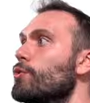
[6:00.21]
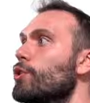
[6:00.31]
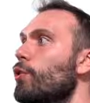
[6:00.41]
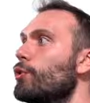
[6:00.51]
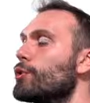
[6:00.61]

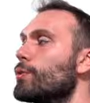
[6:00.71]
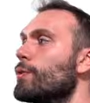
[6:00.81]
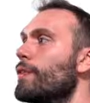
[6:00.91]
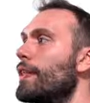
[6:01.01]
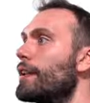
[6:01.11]
told you
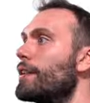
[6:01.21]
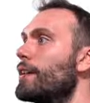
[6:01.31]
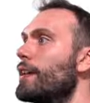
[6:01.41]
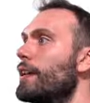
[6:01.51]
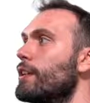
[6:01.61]
that
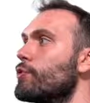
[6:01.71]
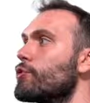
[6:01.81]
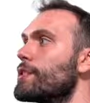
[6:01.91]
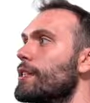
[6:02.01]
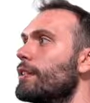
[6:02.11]

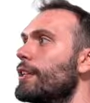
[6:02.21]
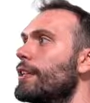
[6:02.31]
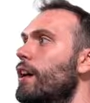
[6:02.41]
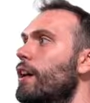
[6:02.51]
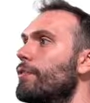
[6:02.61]
Interestingly
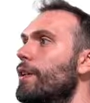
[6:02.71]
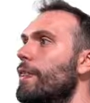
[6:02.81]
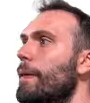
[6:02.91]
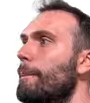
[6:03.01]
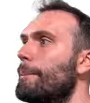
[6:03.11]
enough,
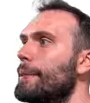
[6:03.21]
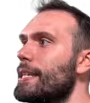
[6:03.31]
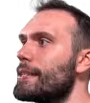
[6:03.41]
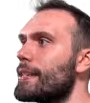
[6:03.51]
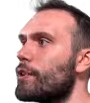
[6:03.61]
the
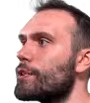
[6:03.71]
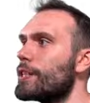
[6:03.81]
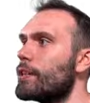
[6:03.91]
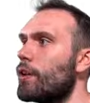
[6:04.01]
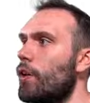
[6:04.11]
B cells
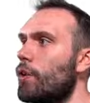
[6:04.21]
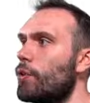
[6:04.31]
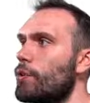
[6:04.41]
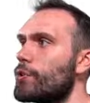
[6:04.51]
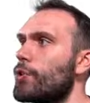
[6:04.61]
can
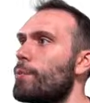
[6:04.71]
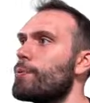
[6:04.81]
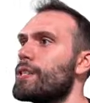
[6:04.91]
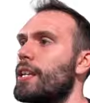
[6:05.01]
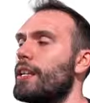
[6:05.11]
also
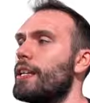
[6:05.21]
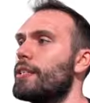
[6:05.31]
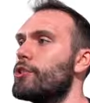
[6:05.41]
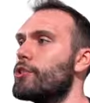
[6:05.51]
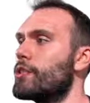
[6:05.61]
present
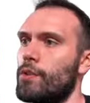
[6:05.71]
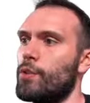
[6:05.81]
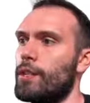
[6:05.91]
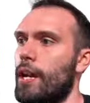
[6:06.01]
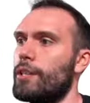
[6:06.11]
antigens.
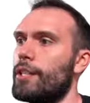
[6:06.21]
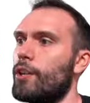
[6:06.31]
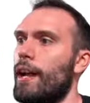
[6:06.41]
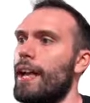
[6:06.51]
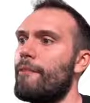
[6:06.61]
So down
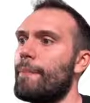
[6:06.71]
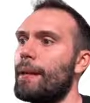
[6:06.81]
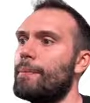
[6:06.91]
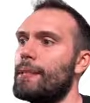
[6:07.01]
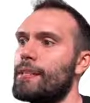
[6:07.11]
here, I have my
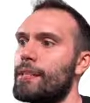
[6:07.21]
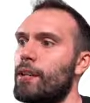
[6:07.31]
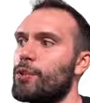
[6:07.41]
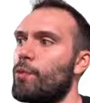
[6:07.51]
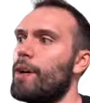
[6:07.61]
B
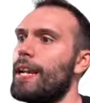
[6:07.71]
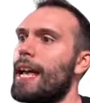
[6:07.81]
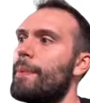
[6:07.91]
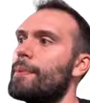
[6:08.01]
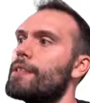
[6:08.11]
cell. So what
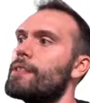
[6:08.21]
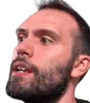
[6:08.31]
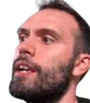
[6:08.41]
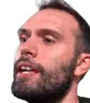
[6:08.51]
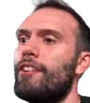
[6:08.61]
happens
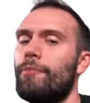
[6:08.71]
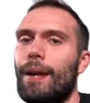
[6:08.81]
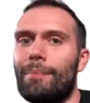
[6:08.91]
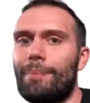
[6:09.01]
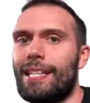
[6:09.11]
if
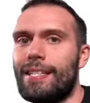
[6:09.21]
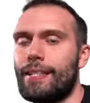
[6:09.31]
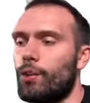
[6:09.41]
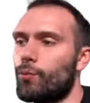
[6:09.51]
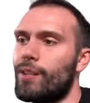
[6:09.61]
my B
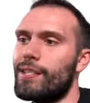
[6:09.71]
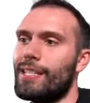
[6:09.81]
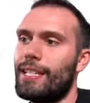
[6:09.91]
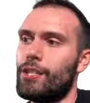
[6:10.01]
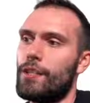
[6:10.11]
cell runs
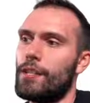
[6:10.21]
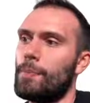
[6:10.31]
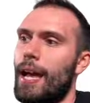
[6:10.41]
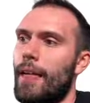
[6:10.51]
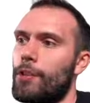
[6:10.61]
into this
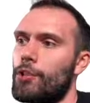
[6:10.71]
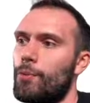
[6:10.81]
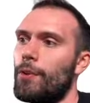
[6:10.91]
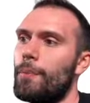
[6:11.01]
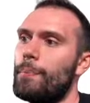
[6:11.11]
pathogen?
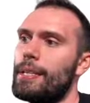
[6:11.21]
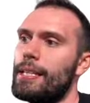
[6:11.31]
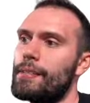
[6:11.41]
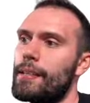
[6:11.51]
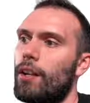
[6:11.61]
Well, the
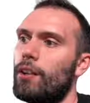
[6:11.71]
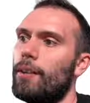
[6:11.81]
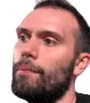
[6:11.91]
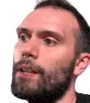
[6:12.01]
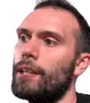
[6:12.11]
B
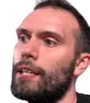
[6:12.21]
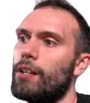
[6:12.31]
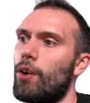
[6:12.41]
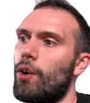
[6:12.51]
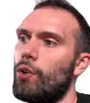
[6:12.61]
cell
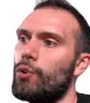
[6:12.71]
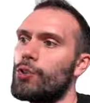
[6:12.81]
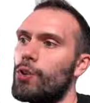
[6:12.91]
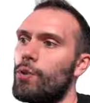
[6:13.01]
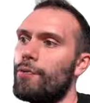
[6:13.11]
can
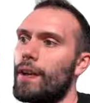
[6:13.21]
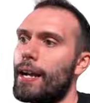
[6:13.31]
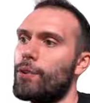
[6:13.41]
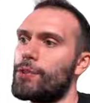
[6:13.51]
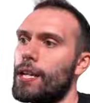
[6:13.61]
also
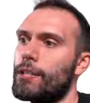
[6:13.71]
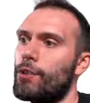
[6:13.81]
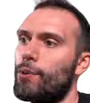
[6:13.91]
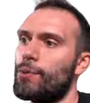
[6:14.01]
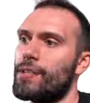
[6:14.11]

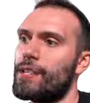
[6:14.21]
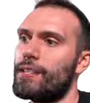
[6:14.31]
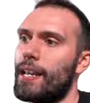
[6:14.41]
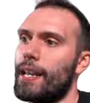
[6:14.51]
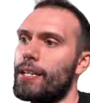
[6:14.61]
phagocytose
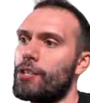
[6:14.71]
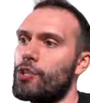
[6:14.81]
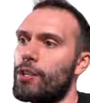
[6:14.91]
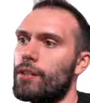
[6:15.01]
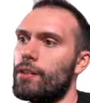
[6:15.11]
this
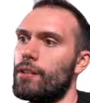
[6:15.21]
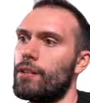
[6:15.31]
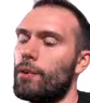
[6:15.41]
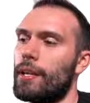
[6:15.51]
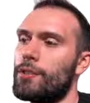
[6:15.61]
antigen.
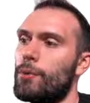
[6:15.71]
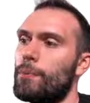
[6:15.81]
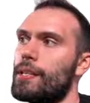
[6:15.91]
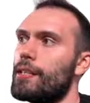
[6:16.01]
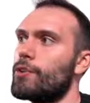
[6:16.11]
Okay, so
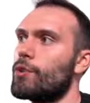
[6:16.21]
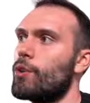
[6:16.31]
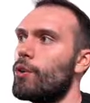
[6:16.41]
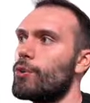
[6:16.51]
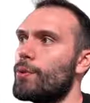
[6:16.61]
B cells are
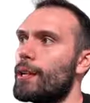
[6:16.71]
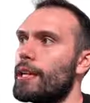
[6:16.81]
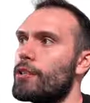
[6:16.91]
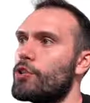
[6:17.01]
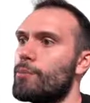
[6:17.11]
also
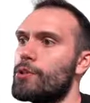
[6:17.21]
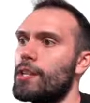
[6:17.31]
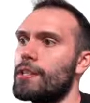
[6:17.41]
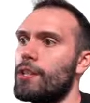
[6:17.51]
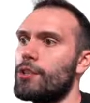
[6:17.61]
antigen
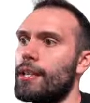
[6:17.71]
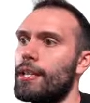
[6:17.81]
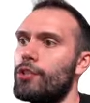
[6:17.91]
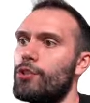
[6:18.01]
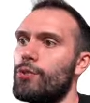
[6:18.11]
presenting cells. They
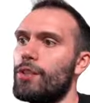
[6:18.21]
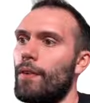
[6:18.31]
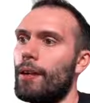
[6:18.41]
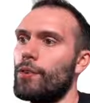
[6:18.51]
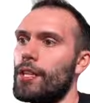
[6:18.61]
can use
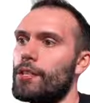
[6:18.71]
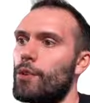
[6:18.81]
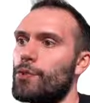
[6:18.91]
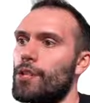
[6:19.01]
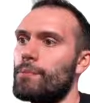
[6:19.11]

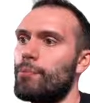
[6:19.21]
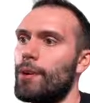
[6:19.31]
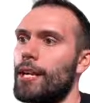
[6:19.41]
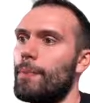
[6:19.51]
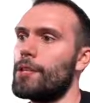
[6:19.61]
phagocytosis,
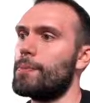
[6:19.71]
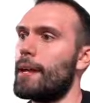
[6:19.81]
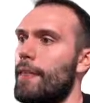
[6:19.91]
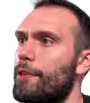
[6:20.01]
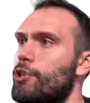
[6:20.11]
break up this
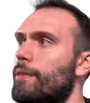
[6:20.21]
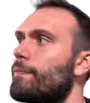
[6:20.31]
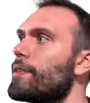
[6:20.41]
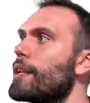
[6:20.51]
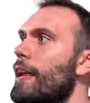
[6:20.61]

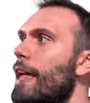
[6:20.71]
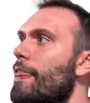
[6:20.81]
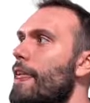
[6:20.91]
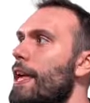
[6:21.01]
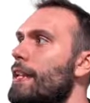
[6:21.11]
pathogen,
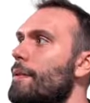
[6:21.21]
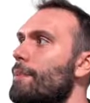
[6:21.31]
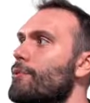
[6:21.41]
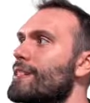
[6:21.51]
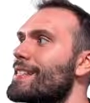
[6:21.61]
and
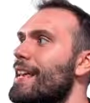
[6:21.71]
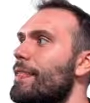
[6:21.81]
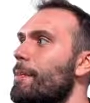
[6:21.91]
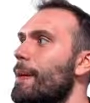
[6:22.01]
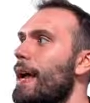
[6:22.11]
then
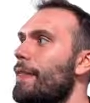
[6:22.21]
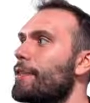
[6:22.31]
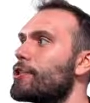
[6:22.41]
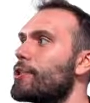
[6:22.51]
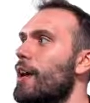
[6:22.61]
present the
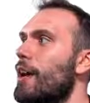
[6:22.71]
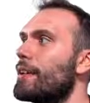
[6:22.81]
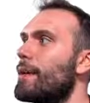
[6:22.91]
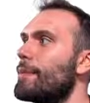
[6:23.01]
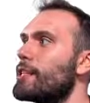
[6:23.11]
pathogen on
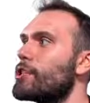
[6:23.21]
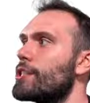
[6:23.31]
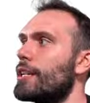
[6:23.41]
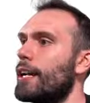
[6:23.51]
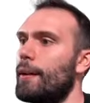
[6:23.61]

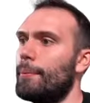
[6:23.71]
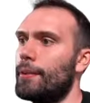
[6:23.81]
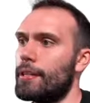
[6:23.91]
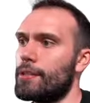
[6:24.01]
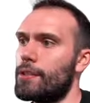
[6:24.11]
MHC
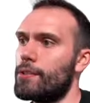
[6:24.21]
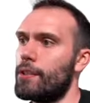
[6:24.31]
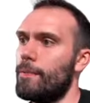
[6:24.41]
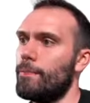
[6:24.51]
complexes.